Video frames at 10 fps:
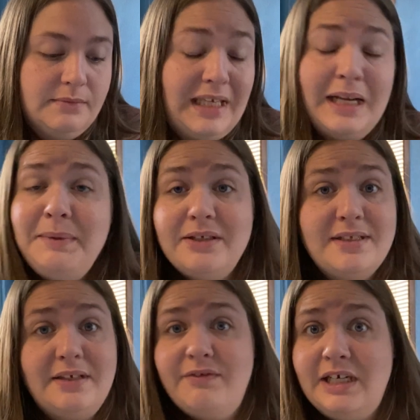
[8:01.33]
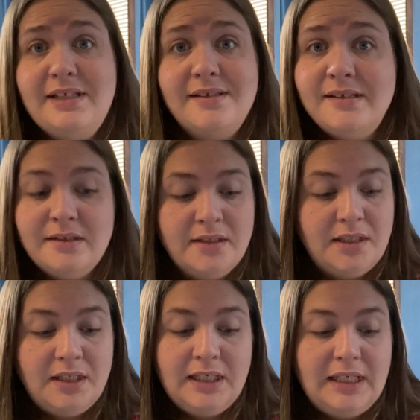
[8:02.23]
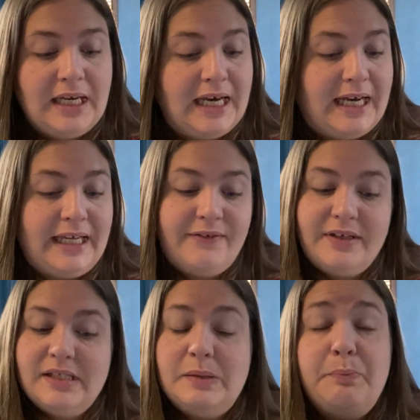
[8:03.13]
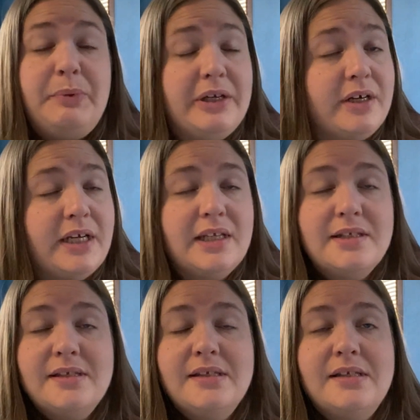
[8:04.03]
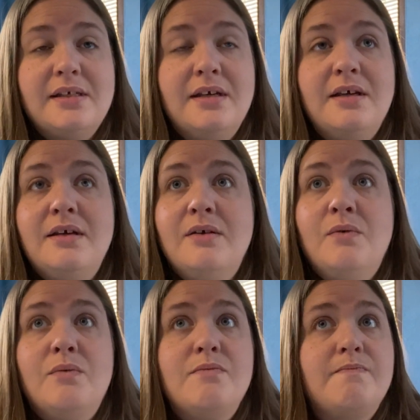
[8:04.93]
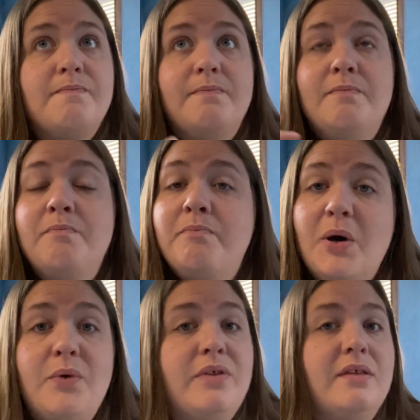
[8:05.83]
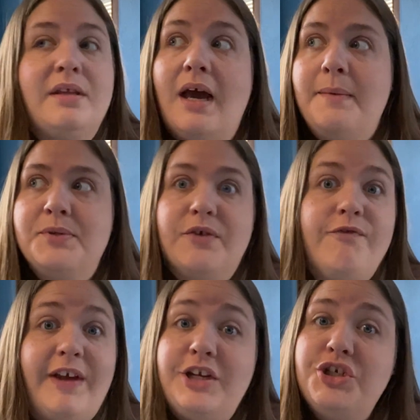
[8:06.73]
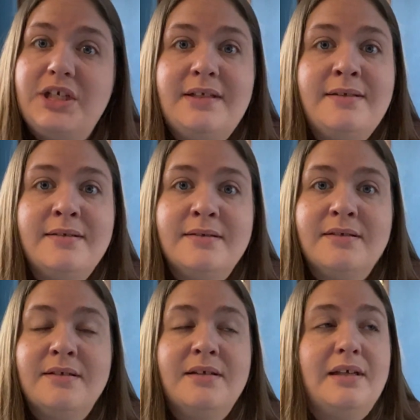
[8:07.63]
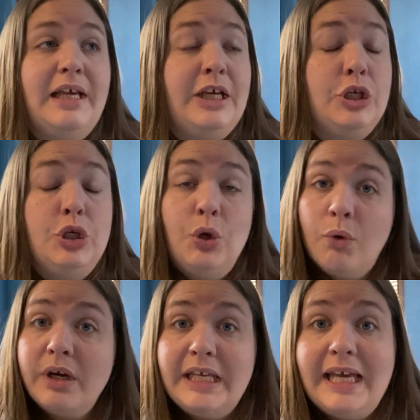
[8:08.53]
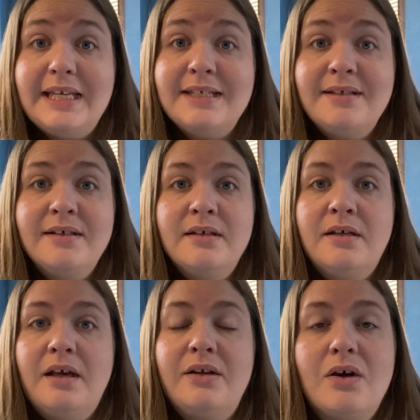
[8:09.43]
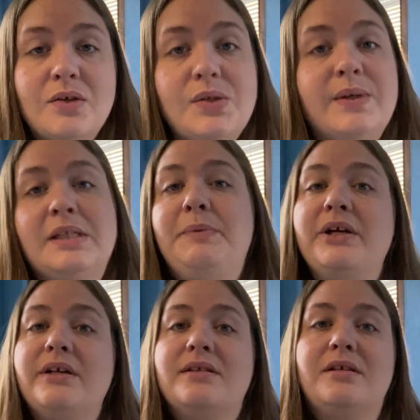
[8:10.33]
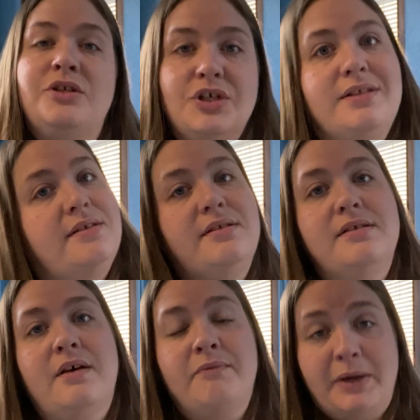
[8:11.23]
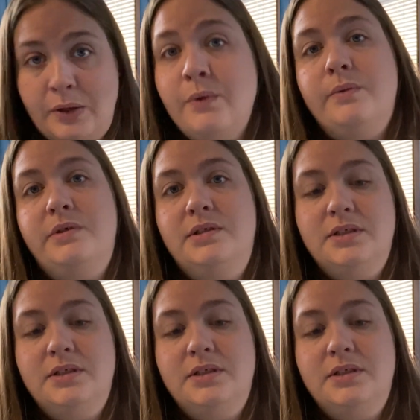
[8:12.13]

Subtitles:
And I'm guilty of this. I have experienced both the observation, ignoring it, and also experienced injustices of my own.